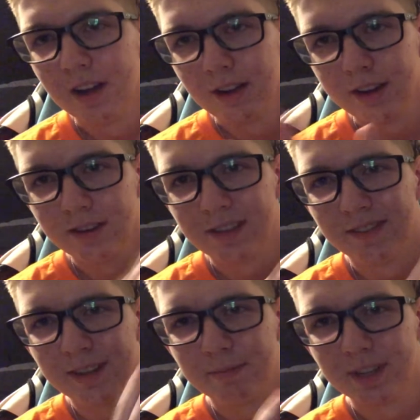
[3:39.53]
Heroes of
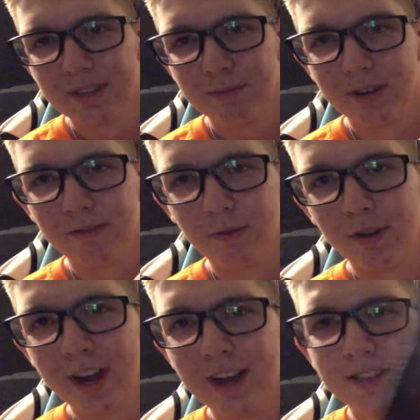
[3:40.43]
Olympus, Book 4,
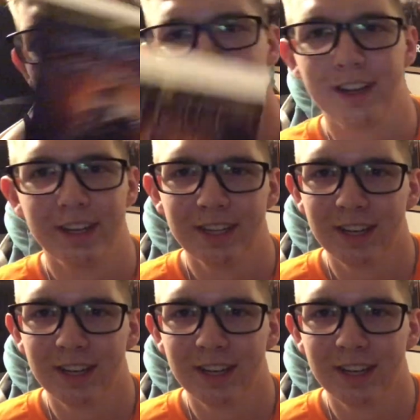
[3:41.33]
House of Hades,